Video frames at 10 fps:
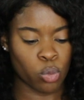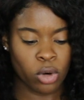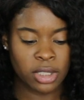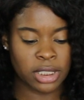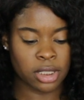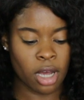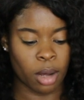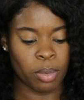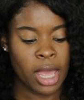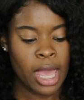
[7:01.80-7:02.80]
wore this
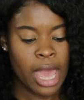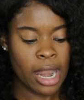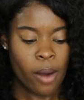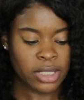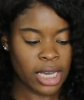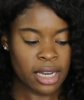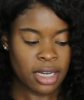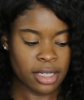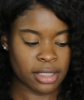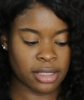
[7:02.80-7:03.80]
top and I was like I
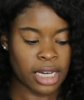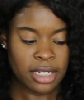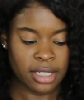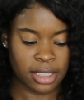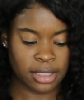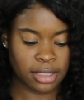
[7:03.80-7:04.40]
need it. I need it.